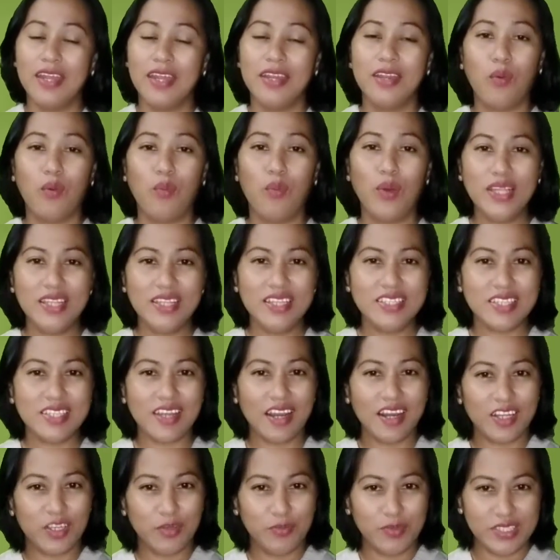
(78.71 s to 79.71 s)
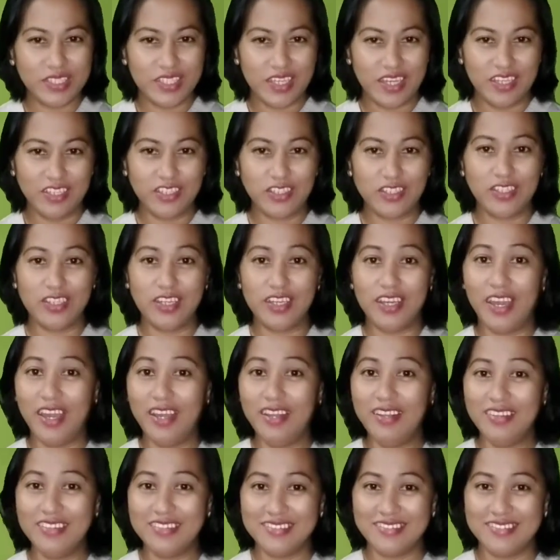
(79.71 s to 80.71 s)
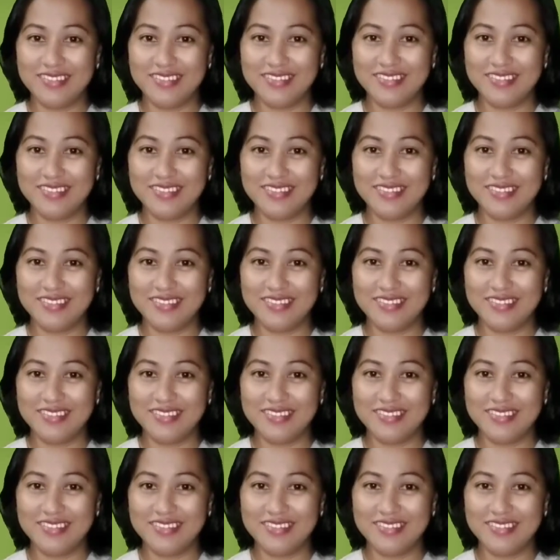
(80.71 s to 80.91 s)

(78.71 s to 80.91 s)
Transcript: Now, what is argumentation again?